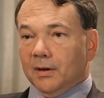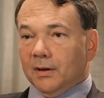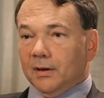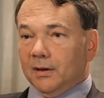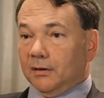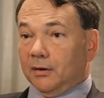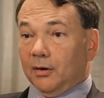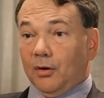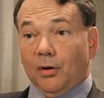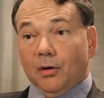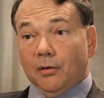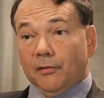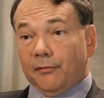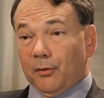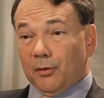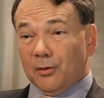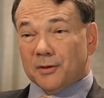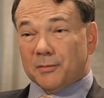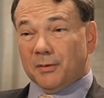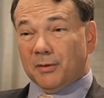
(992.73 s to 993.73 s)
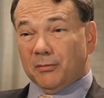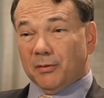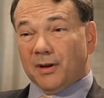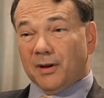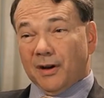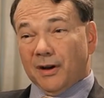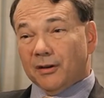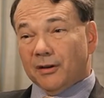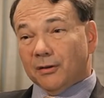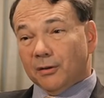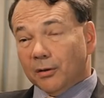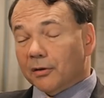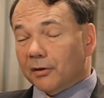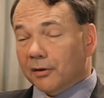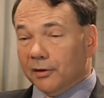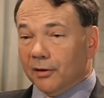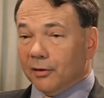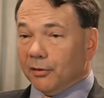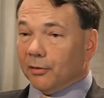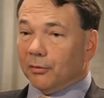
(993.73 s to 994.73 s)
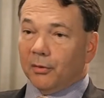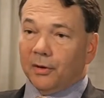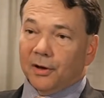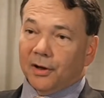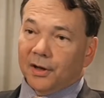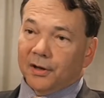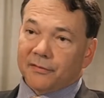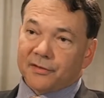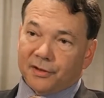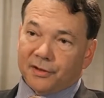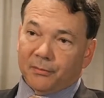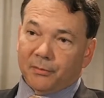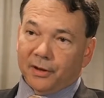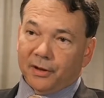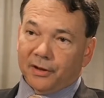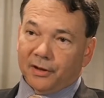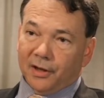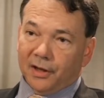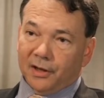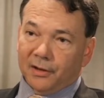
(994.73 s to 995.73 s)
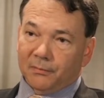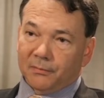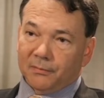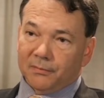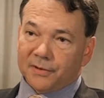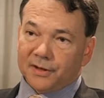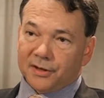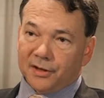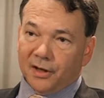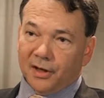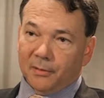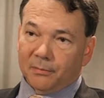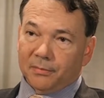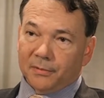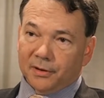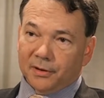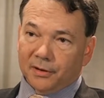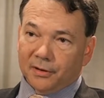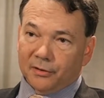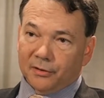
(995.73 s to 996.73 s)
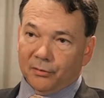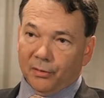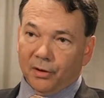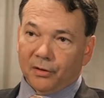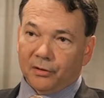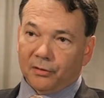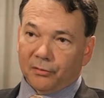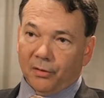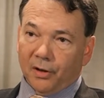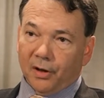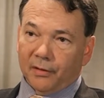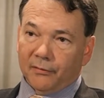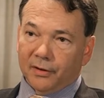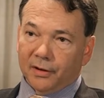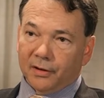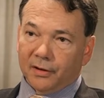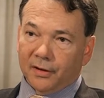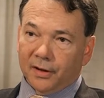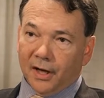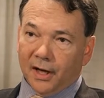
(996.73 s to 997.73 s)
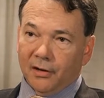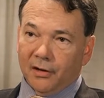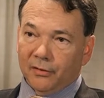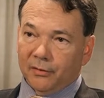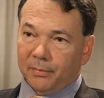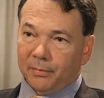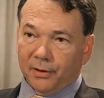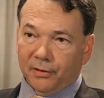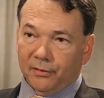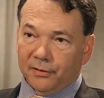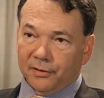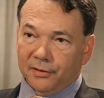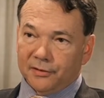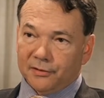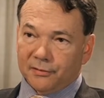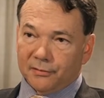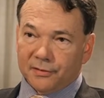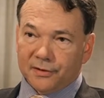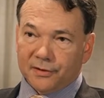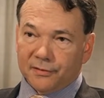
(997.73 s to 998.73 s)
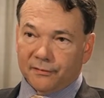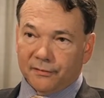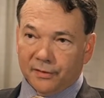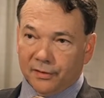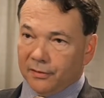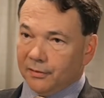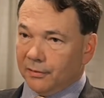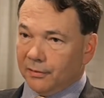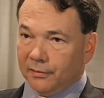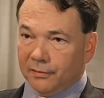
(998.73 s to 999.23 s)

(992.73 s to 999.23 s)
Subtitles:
law enforcement would kind of look the other way if somebody got stopped drunk driving, and now the penalties are severe.